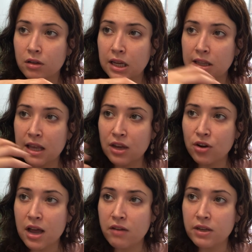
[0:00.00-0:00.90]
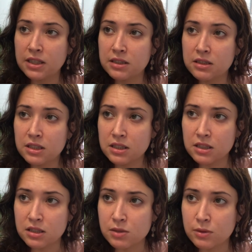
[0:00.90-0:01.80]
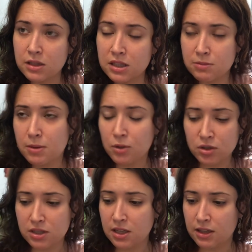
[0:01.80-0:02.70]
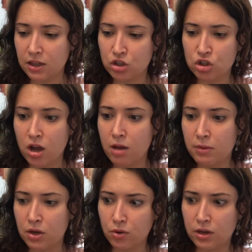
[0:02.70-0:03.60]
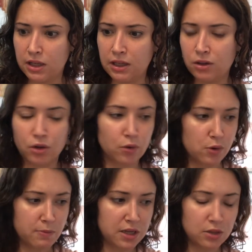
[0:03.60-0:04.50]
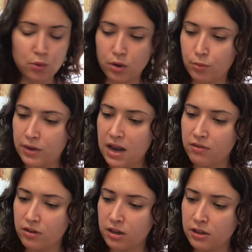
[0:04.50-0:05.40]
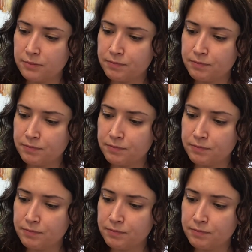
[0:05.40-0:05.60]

And like you're having assistance with this. Maybe you're seeing like a shaman or a healer or a mentor or whatever,